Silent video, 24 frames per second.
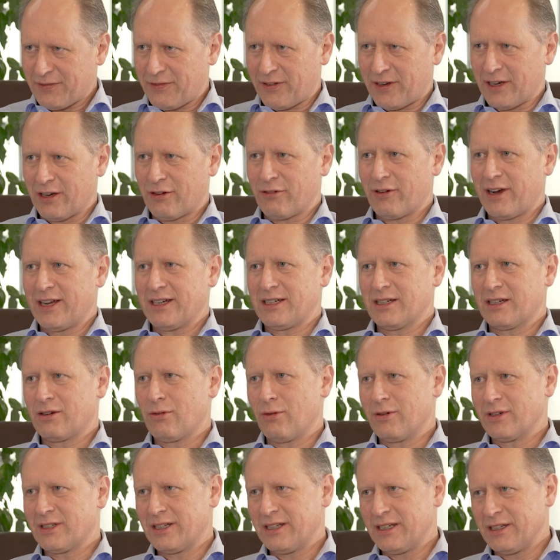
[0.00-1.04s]
for the greater
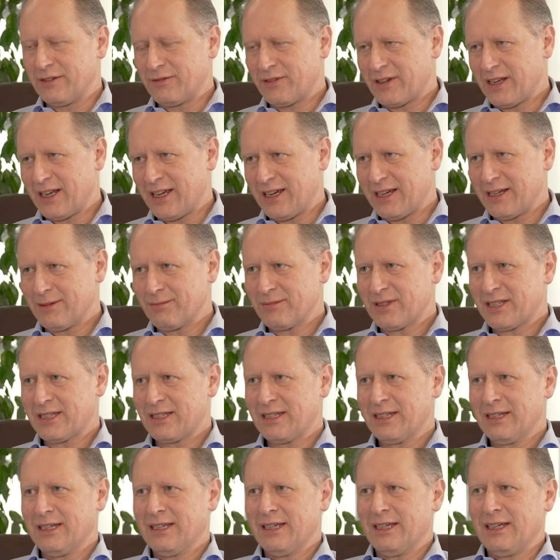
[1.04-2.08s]
quantity of claims
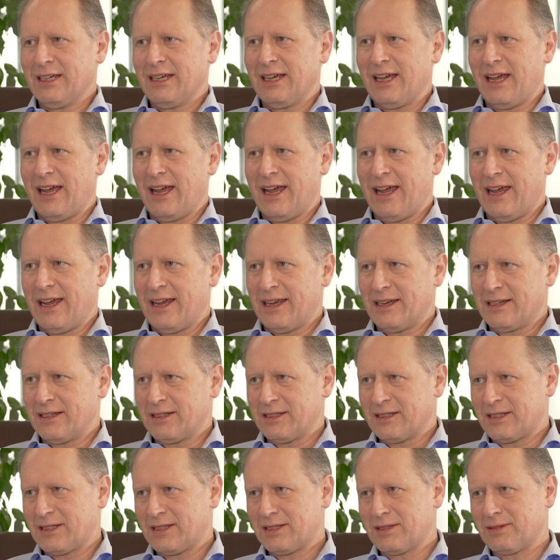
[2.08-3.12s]

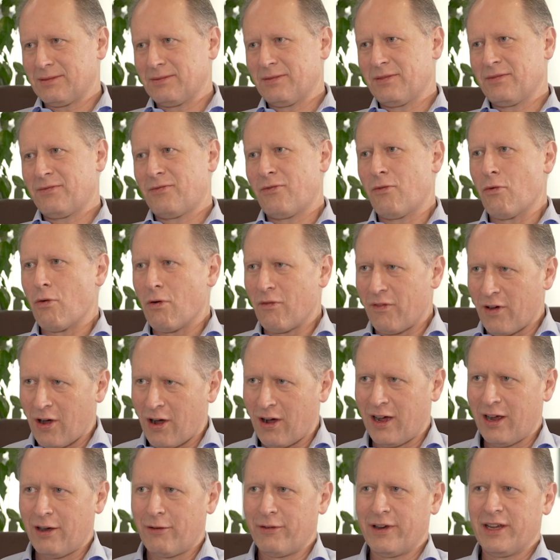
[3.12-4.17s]
and for the
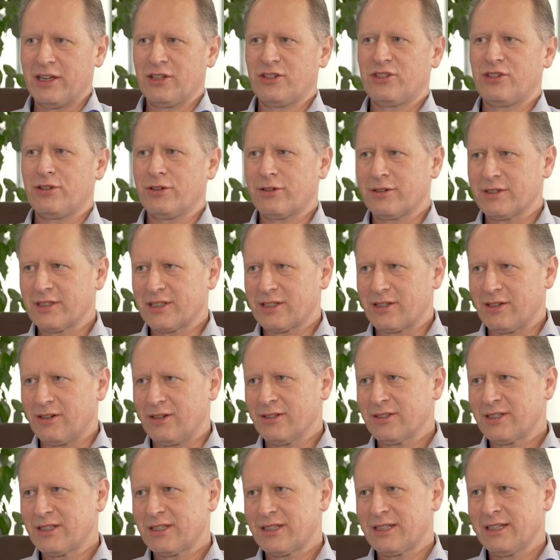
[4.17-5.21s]
higher reinsurance
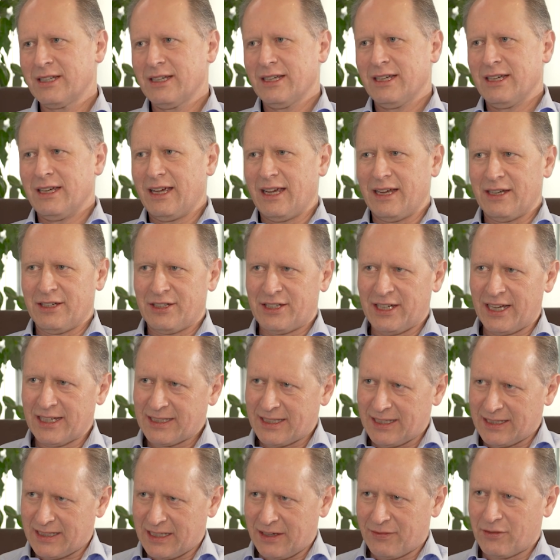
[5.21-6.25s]
costs, and
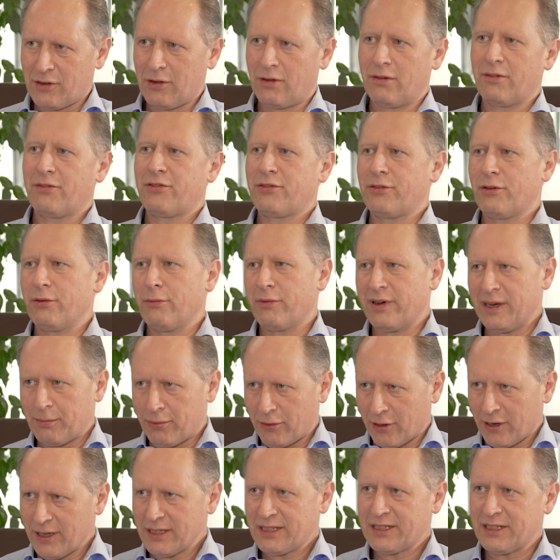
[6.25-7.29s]
just as I've gone through
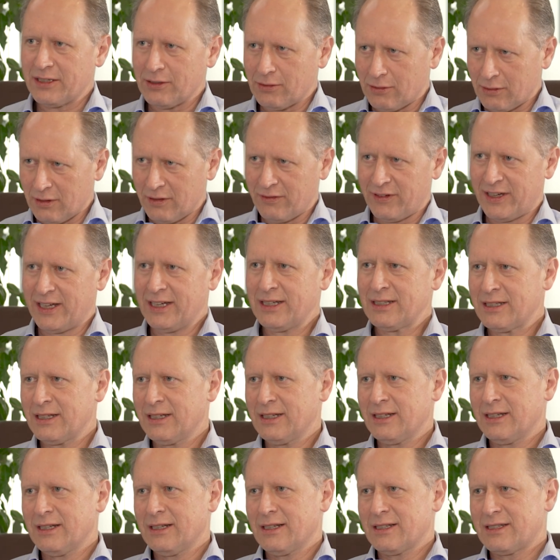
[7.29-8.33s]
repricing all of that,
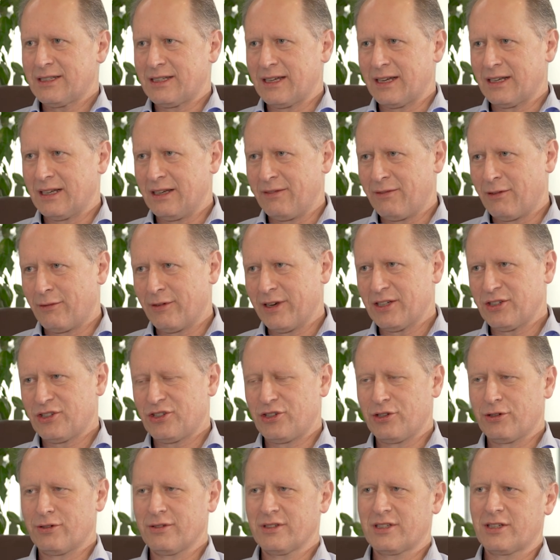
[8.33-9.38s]
suddenly the
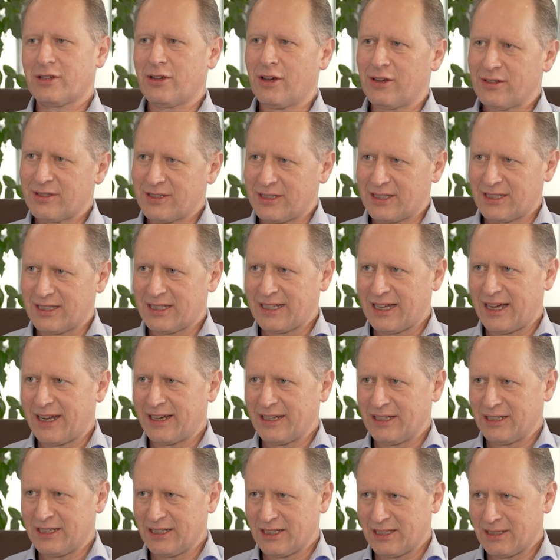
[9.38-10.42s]
reinsurance costs are
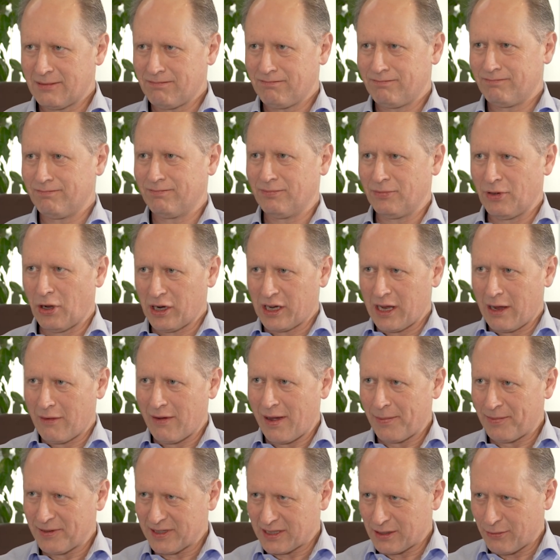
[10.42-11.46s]
starting to not go
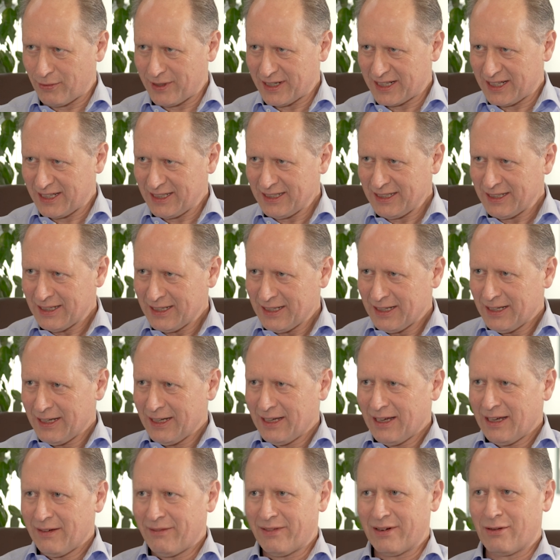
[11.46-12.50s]
up as quickly.
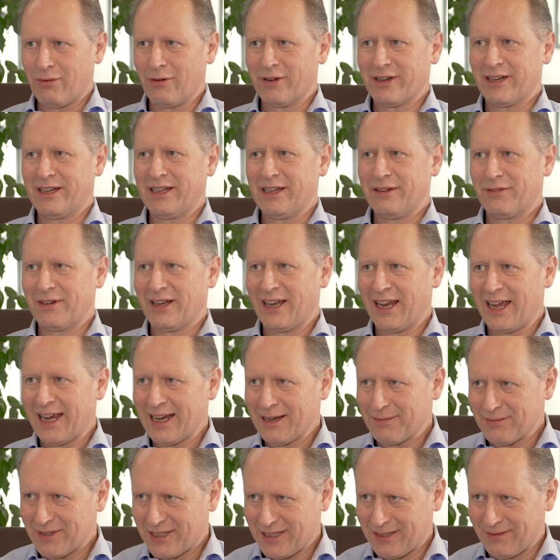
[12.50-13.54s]
The quantity of
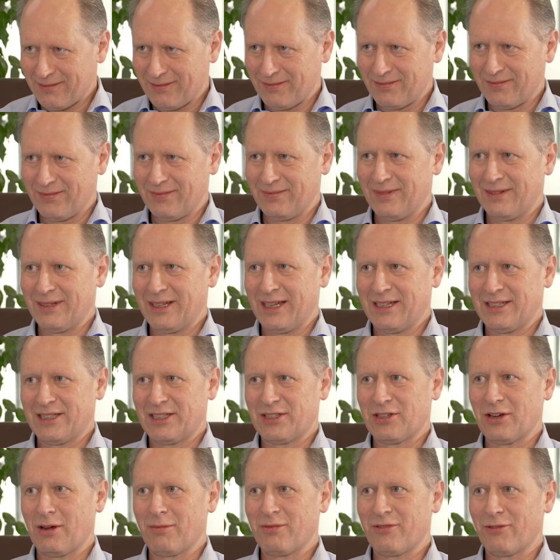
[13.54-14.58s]
claims has
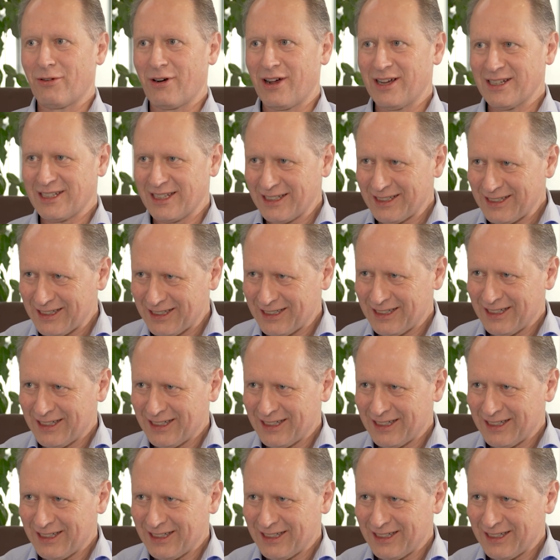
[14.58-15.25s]
stopped rising,